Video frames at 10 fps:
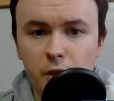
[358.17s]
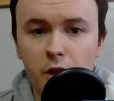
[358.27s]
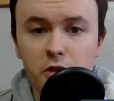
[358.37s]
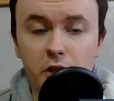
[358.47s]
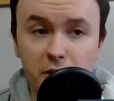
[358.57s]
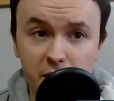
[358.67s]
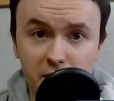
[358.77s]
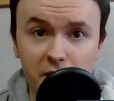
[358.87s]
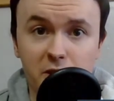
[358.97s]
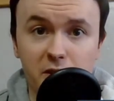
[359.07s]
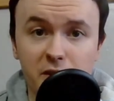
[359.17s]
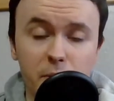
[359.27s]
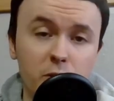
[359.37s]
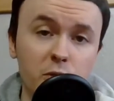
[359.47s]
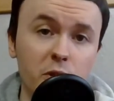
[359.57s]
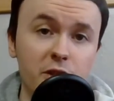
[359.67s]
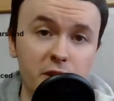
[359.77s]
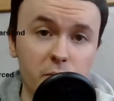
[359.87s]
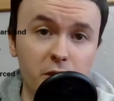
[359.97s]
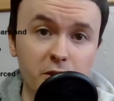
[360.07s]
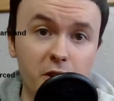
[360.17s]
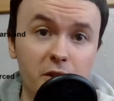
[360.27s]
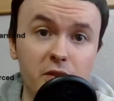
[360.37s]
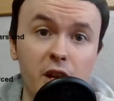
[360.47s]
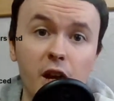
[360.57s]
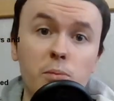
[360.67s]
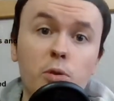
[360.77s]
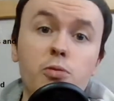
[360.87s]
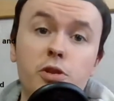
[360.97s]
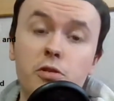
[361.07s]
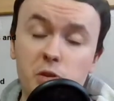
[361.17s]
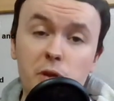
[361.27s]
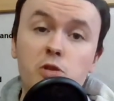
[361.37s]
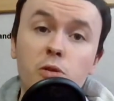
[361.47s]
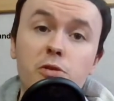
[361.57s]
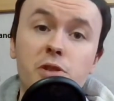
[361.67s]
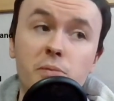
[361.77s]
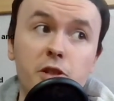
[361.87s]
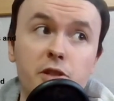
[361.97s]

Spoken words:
So that taxation is similar to what I said with the tariffs, but also special laws in place.